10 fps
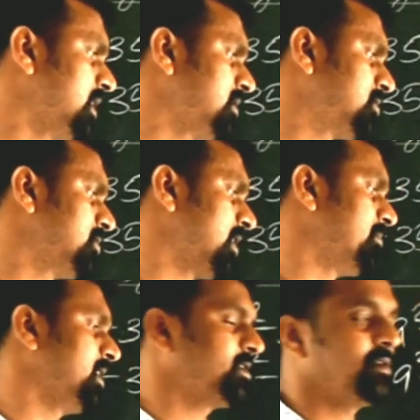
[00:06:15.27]
these two
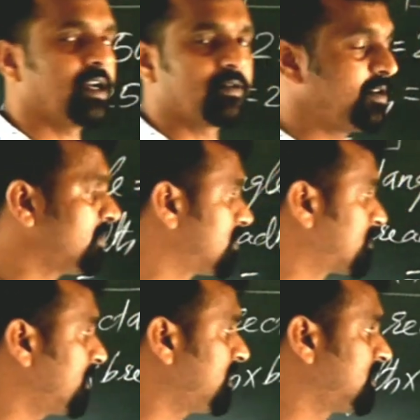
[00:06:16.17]
numbers, we are going to
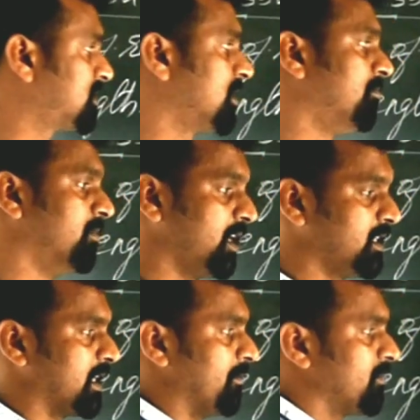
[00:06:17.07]
split its middle
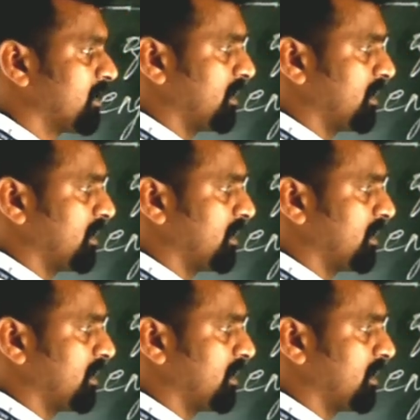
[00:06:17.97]
term.